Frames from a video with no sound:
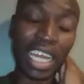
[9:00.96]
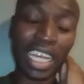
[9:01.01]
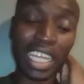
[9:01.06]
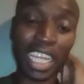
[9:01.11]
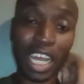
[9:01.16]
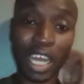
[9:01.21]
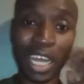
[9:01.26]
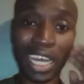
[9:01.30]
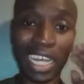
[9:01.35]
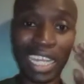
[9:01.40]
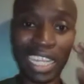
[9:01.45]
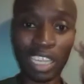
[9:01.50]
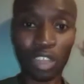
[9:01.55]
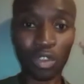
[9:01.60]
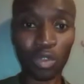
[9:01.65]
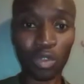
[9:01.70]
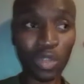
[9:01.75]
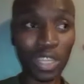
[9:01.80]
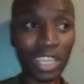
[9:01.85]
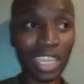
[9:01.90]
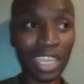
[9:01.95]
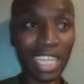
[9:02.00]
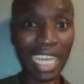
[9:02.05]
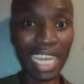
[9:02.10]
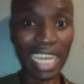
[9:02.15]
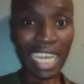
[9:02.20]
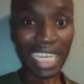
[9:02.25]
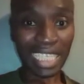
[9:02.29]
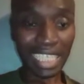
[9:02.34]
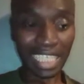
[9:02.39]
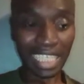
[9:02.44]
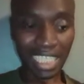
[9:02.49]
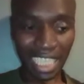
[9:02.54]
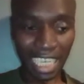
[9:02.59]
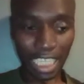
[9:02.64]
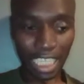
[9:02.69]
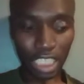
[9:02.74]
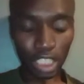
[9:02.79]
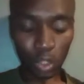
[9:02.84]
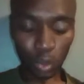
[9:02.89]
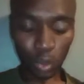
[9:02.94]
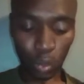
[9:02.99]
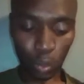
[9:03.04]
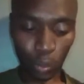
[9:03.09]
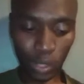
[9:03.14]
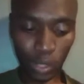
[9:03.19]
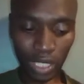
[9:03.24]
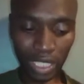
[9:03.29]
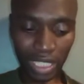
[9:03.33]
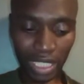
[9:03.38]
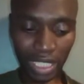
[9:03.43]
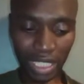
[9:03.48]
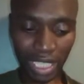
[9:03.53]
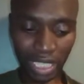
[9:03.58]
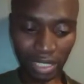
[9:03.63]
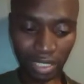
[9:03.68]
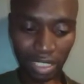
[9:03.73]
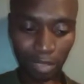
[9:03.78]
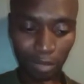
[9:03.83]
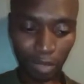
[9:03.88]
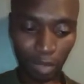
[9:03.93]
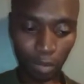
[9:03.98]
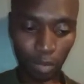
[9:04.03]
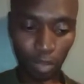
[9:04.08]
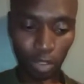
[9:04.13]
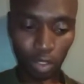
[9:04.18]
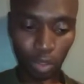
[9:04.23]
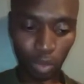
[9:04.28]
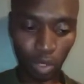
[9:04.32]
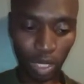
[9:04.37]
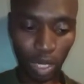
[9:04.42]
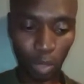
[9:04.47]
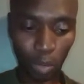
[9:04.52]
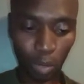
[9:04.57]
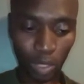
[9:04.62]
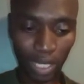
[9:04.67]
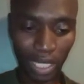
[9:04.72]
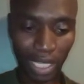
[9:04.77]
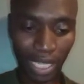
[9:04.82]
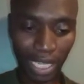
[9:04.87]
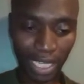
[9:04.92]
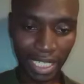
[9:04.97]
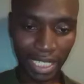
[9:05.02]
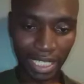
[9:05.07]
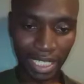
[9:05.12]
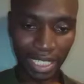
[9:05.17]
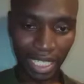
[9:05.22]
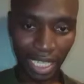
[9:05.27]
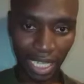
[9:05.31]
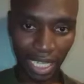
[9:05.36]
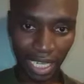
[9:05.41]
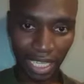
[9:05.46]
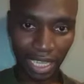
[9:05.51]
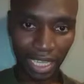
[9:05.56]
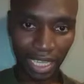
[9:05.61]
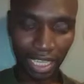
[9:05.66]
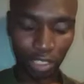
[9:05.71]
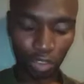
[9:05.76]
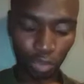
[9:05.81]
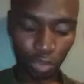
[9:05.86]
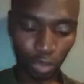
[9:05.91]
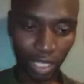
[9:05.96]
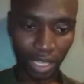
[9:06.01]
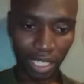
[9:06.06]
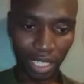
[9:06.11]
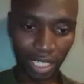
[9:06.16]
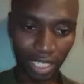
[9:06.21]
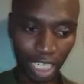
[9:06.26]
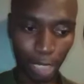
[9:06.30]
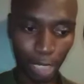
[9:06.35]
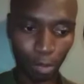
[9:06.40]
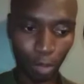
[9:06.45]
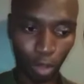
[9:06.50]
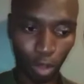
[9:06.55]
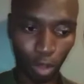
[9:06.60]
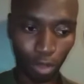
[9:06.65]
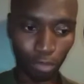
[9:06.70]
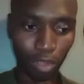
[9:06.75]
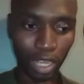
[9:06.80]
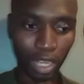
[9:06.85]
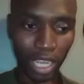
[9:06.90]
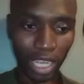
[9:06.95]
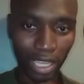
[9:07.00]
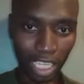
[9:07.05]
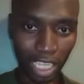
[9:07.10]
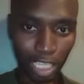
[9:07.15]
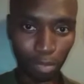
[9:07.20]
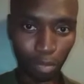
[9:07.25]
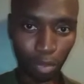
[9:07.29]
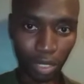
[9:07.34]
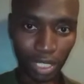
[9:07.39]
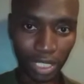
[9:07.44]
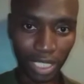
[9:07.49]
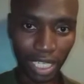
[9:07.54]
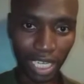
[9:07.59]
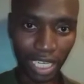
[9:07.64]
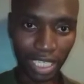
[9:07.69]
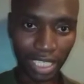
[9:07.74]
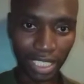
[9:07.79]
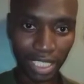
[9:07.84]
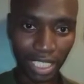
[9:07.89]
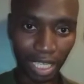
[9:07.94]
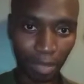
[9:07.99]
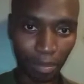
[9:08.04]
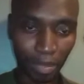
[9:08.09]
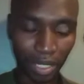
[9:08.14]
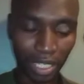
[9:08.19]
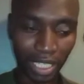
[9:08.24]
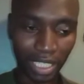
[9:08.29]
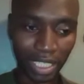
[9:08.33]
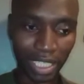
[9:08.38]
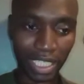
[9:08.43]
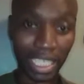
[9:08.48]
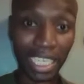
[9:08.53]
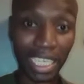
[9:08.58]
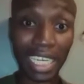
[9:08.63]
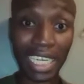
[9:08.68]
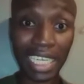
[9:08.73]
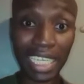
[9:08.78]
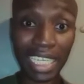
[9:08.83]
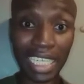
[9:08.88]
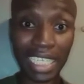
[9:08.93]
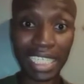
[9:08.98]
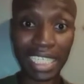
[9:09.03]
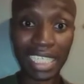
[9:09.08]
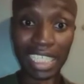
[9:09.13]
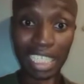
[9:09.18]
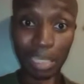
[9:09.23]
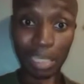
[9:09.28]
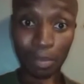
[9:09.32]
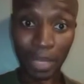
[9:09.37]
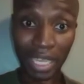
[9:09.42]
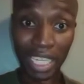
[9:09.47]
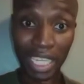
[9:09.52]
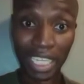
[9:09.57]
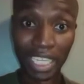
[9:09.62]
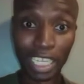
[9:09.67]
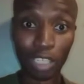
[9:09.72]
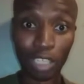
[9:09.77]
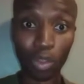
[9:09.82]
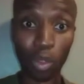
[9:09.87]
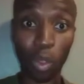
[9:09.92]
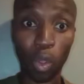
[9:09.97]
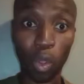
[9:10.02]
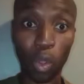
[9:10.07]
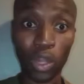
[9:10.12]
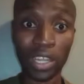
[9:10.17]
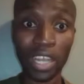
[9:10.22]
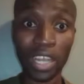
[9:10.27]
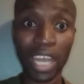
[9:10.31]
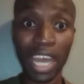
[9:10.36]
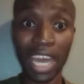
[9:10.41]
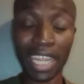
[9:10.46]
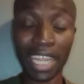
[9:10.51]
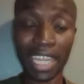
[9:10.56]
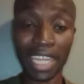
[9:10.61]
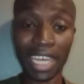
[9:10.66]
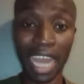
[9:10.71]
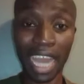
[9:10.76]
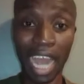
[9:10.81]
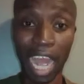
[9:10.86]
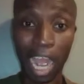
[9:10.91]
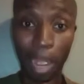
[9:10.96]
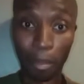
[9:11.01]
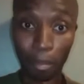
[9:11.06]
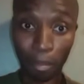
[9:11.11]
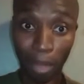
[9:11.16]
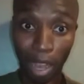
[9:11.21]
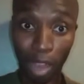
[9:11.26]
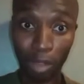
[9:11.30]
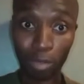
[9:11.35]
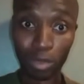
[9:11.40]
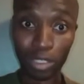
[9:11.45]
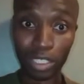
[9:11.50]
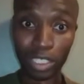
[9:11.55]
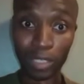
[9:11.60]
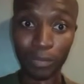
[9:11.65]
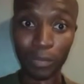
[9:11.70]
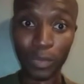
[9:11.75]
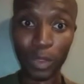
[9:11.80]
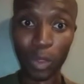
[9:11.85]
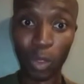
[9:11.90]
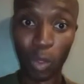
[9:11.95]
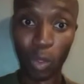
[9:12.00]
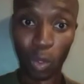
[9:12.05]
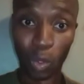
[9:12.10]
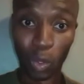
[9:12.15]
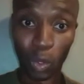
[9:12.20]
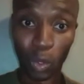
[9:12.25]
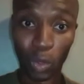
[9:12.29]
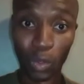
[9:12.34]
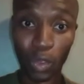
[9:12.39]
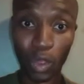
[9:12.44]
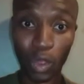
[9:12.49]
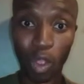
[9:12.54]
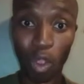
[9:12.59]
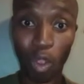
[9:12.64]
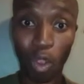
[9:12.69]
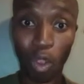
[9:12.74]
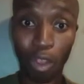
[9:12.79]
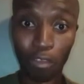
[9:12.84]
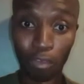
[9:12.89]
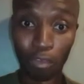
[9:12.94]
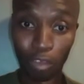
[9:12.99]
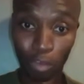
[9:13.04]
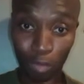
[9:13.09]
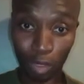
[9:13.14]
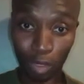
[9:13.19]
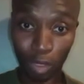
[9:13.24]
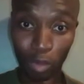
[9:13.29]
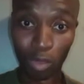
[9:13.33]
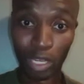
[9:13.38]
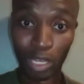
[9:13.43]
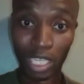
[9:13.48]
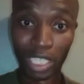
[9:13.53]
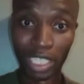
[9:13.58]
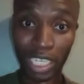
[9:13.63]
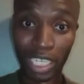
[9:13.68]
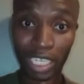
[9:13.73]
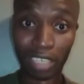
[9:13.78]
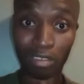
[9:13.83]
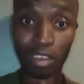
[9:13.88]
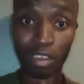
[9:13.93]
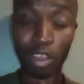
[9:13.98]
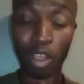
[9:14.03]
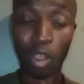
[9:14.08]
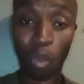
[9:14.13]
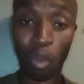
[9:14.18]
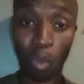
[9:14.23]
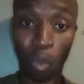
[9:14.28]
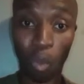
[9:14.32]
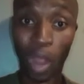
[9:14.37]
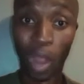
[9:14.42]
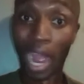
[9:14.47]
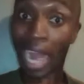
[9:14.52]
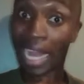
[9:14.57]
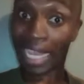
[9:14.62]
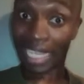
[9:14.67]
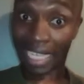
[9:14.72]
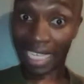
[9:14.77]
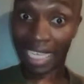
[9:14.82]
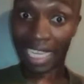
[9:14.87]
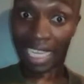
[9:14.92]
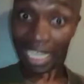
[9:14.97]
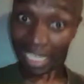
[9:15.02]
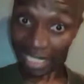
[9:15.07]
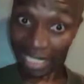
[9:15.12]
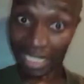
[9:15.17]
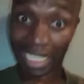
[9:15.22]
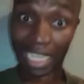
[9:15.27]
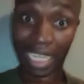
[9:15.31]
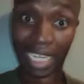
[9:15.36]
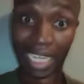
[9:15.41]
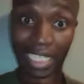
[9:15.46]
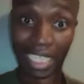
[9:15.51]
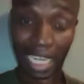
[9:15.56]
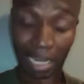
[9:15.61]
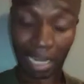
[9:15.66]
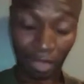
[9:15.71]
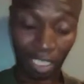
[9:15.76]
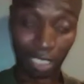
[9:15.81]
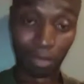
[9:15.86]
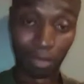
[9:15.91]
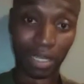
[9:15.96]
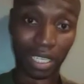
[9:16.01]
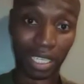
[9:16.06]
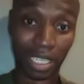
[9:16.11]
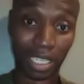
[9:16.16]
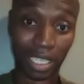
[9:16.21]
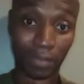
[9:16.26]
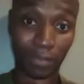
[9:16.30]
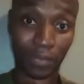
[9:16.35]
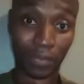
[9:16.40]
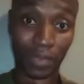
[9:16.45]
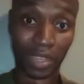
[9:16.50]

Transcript: Now, to the extent to which the Zimbabwean dollar will gain strength during the time of that political stability is dependent on the amount or of speculators who are in this trade I'm explaining.